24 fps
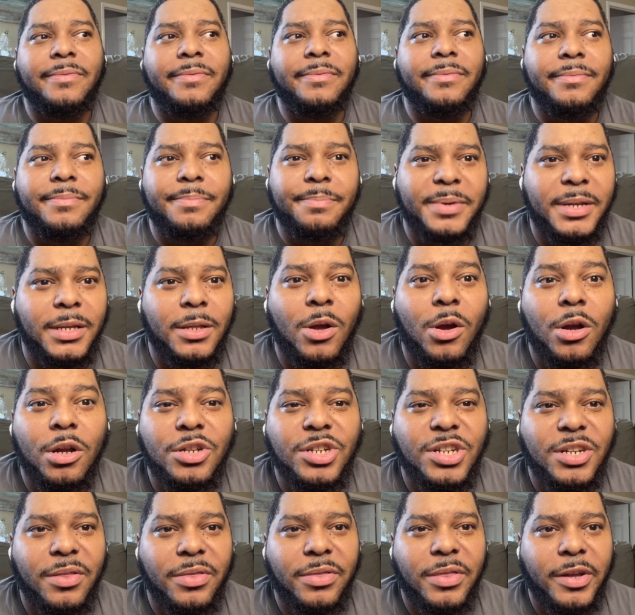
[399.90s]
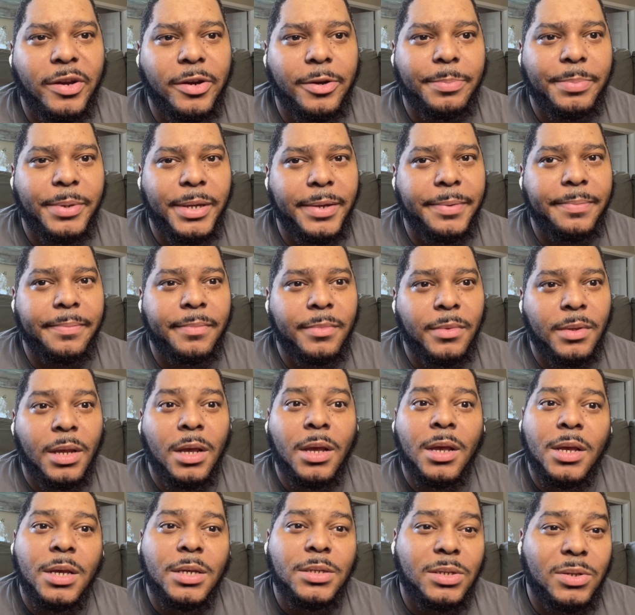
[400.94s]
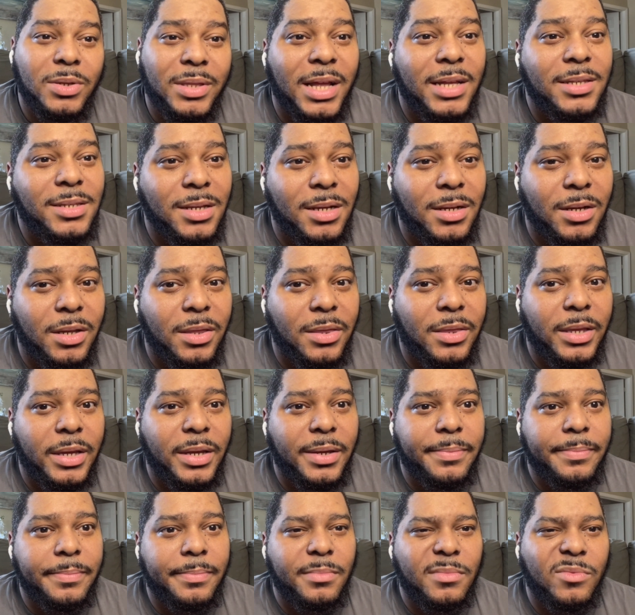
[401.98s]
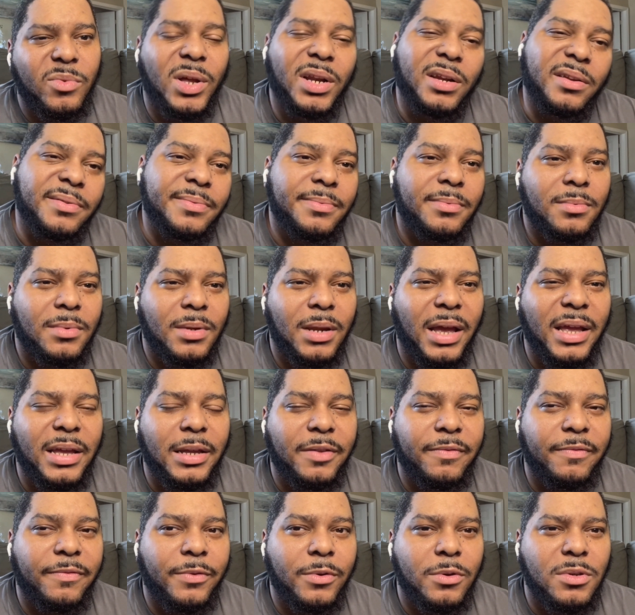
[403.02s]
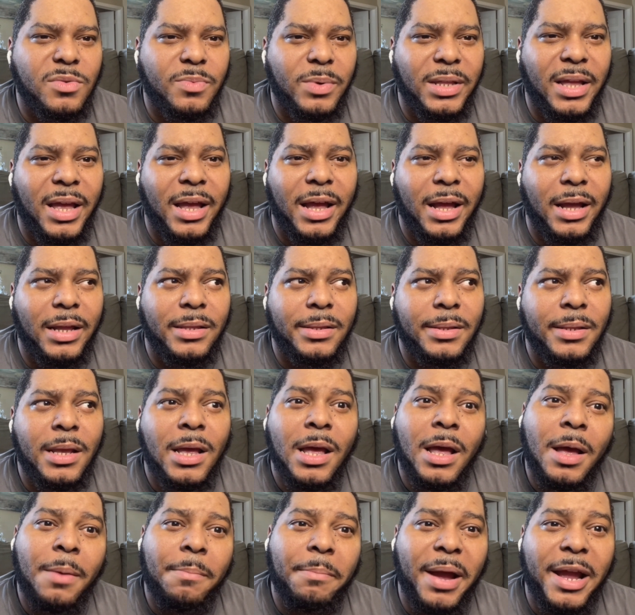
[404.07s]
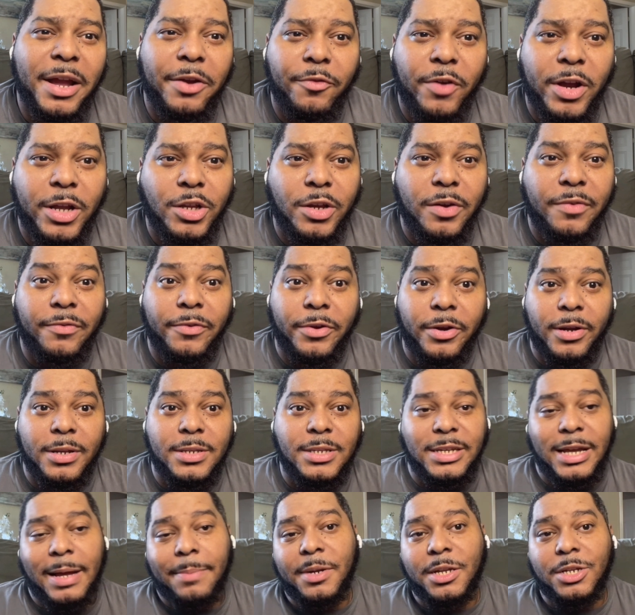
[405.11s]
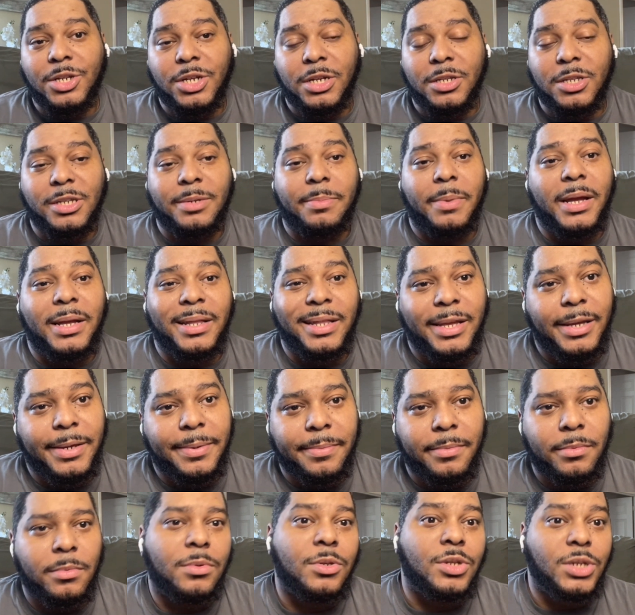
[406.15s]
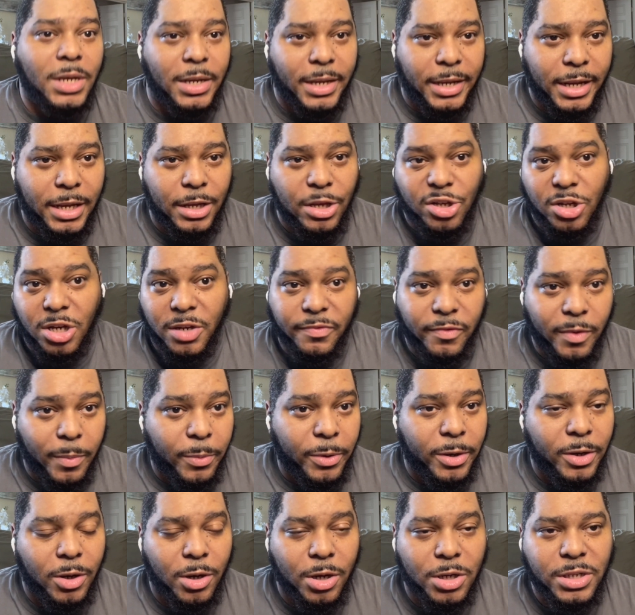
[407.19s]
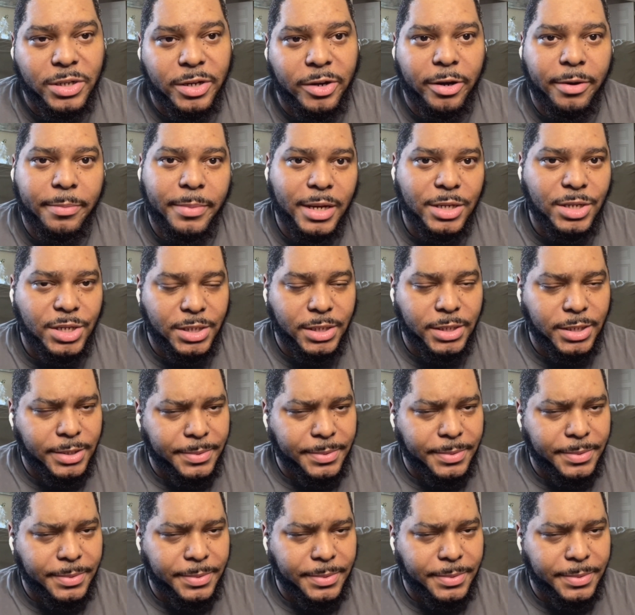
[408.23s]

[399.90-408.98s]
been on gene therapy, so that's a good thing. Well, I infused when I had my radio frequency ablation to my knee, again, just for precautionary measures.